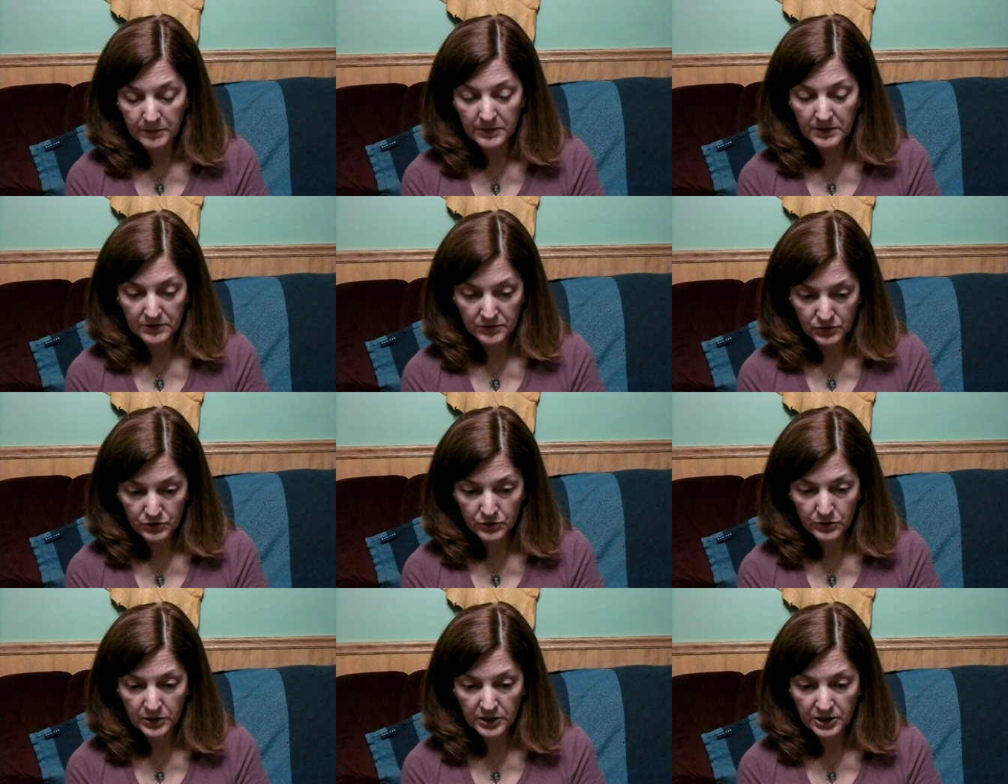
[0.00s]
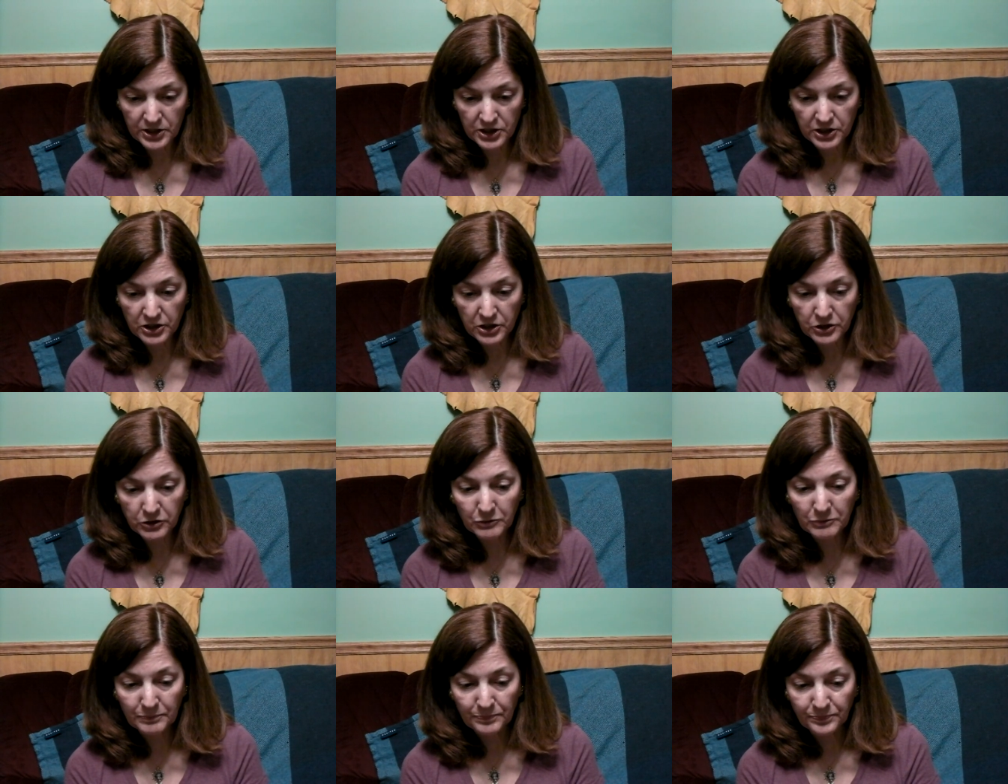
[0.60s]
up this story to
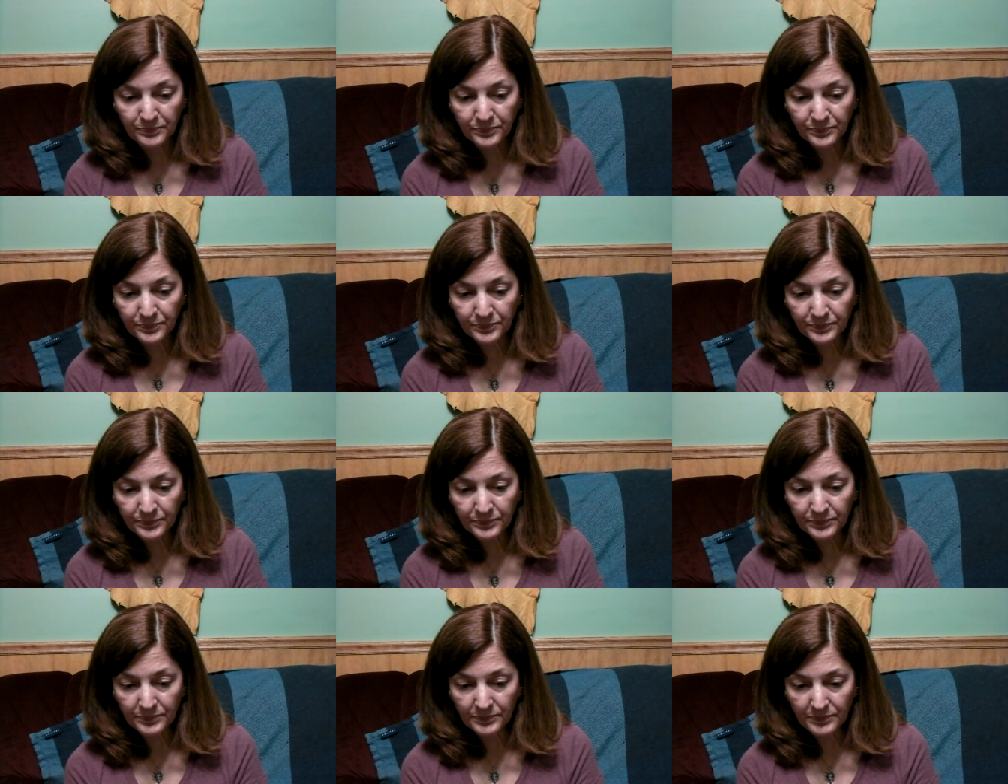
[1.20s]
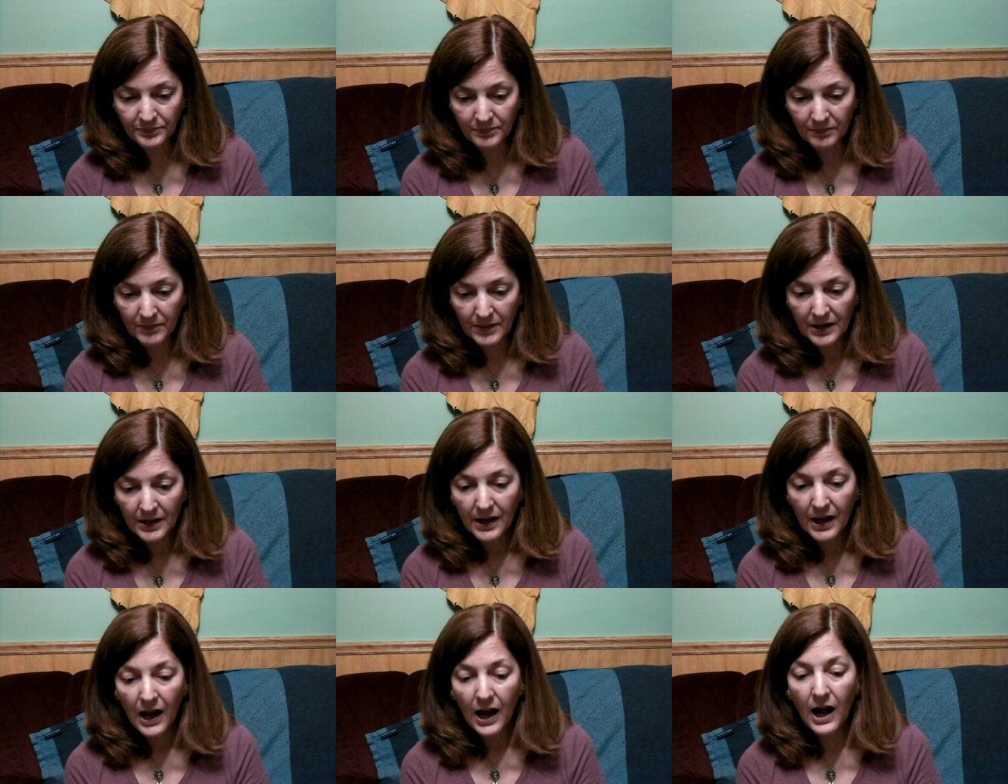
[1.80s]
you,
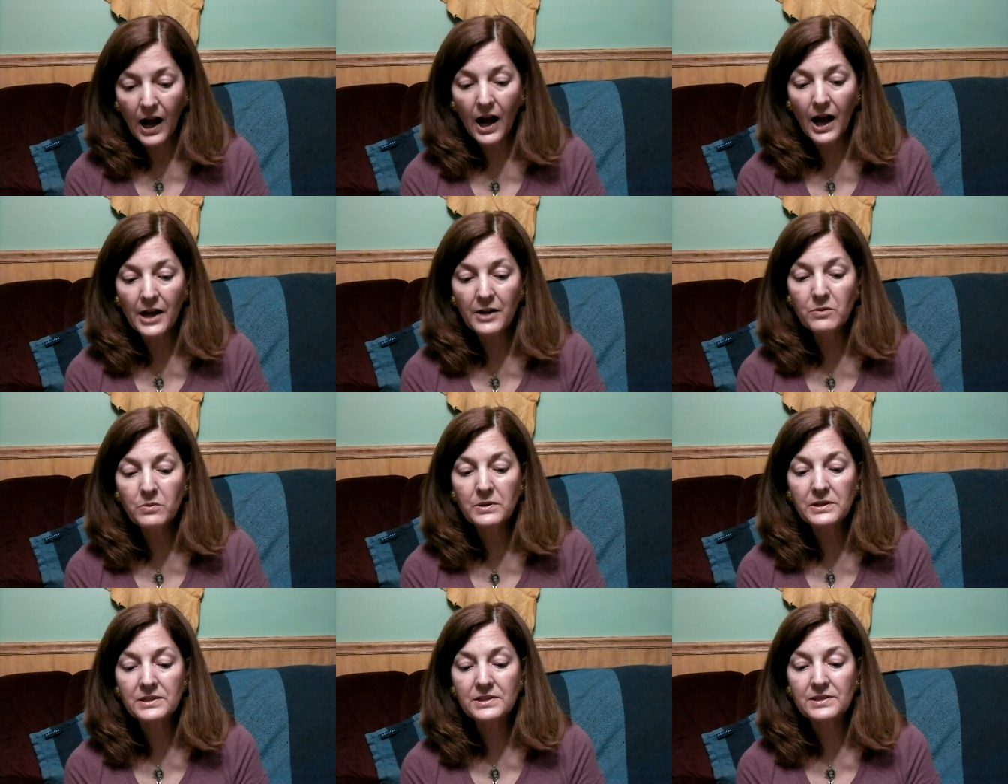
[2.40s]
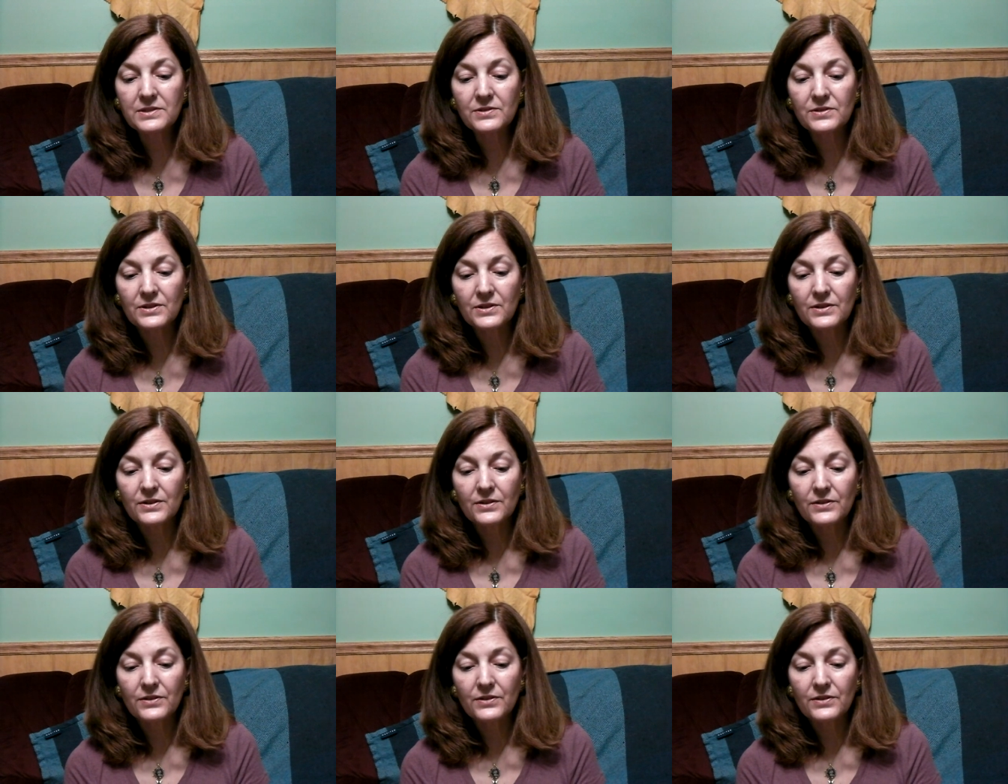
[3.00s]
I was